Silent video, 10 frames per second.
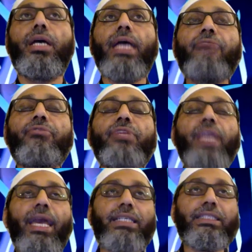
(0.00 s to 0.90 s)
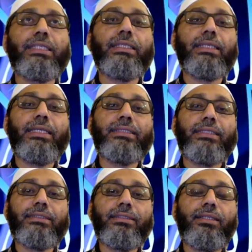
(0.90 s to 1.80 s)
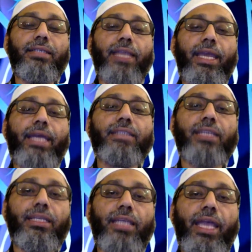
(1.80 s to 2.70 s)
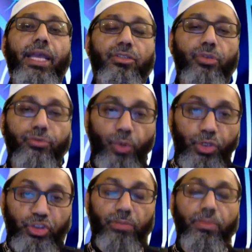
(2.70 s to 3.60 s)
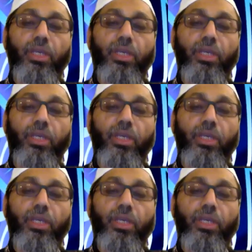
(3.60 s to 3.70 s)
every action is considered as an act of worship.